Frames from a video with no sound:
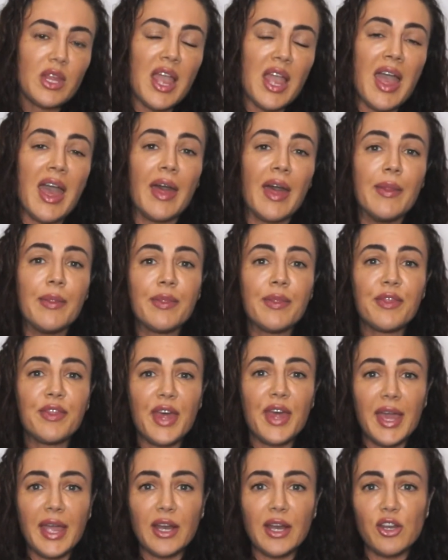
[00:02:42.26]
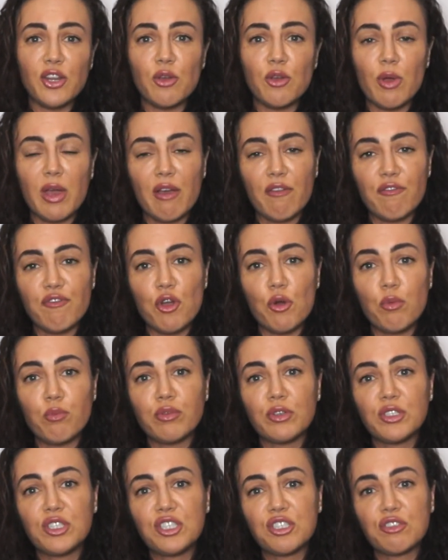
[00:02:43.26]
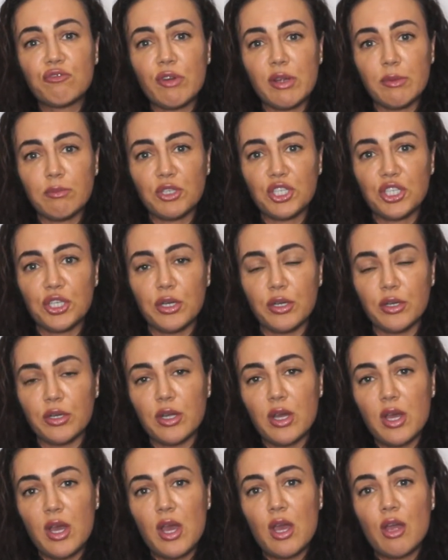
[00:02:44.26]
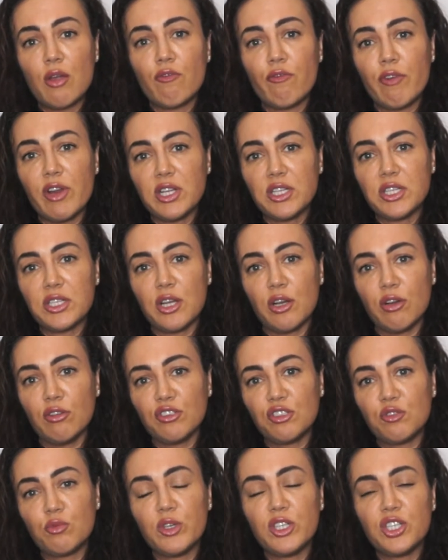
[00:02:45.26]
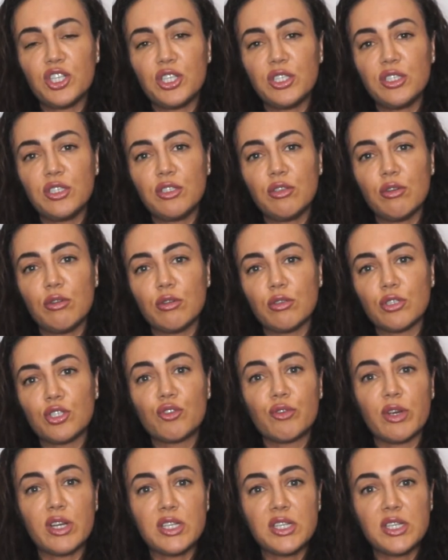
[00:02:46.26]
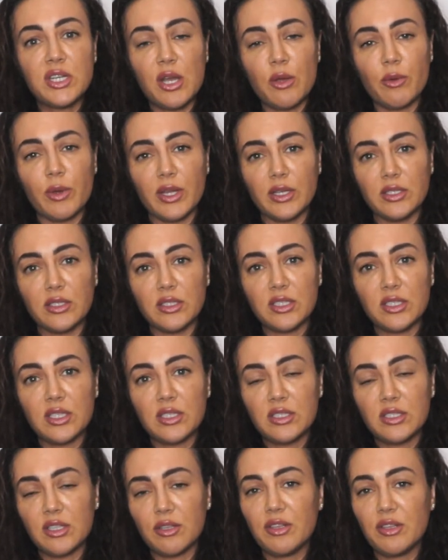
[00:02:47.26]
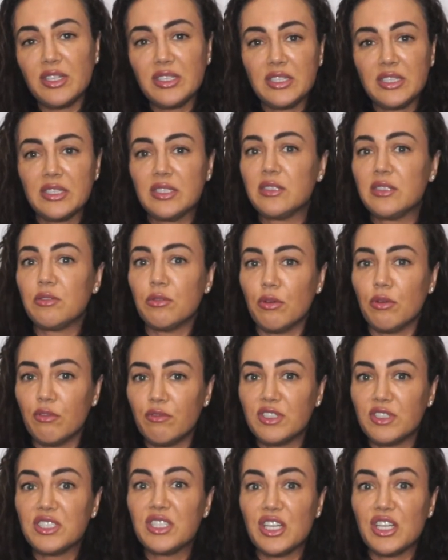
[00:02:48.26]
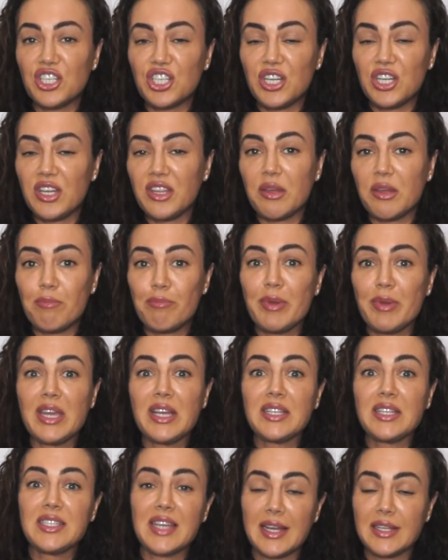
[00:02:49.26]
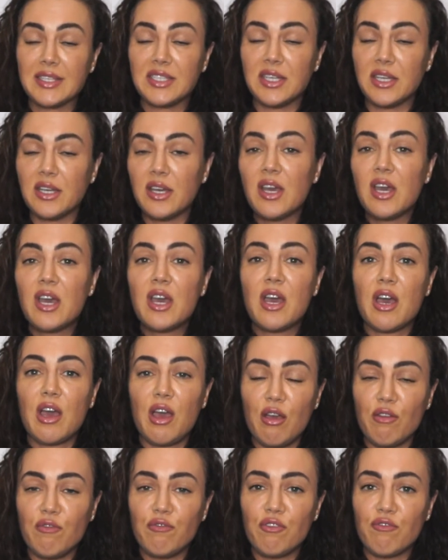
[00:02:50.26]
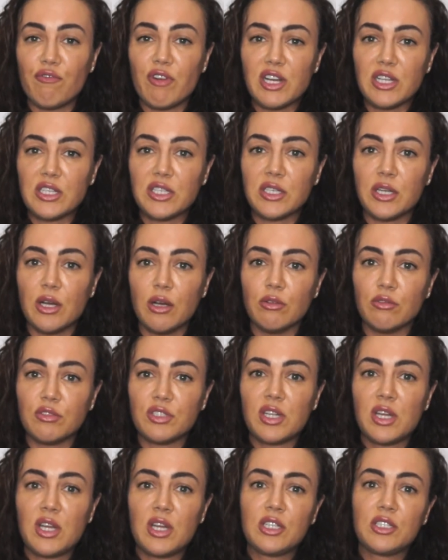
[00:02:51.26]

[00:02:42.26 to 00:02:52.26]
And then you have your prescription retinols, which is your tretinoins. So this is sort of essentially the big daddy of the retinols.